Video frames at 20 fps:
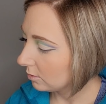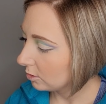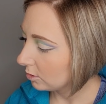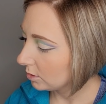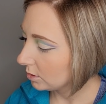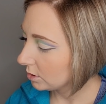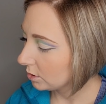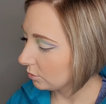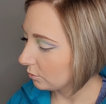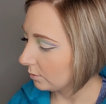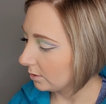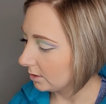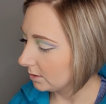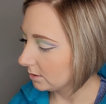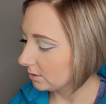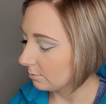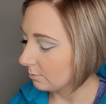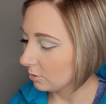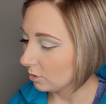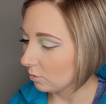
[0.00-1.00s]
just squeeze
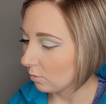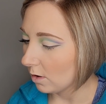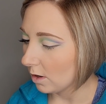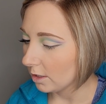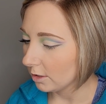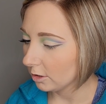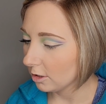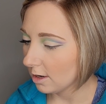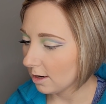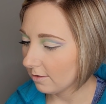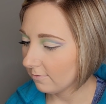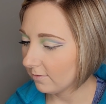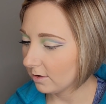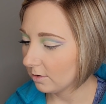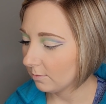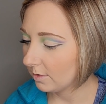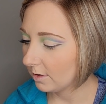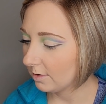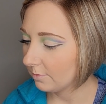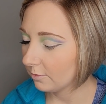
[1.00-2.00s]
some of the water off on a
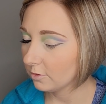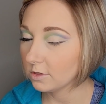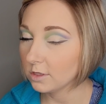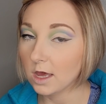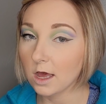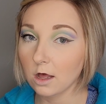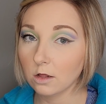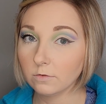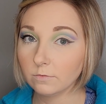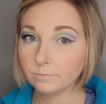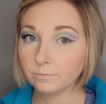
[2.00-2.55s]
paper towel,